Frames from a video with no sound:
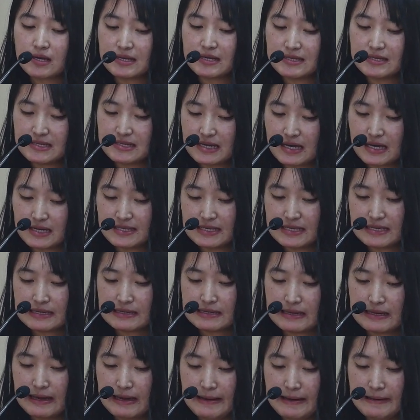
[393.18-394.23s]

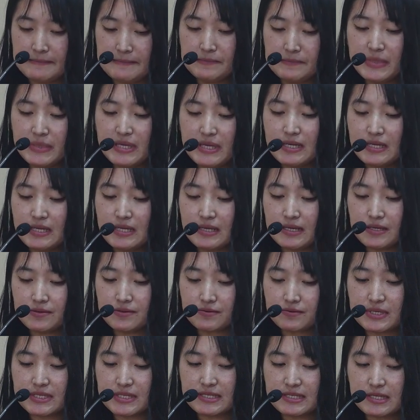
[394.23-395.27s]
conducting mini
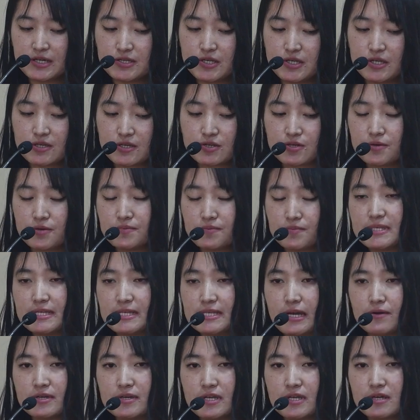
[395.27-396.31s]
research in groups
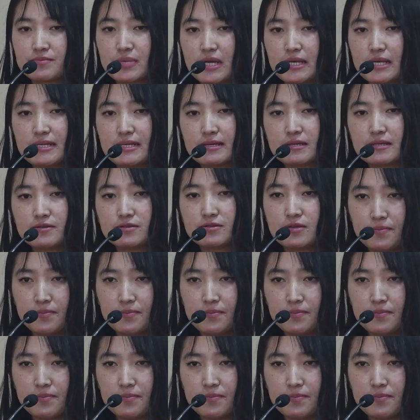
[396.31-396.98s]
surrounding pressing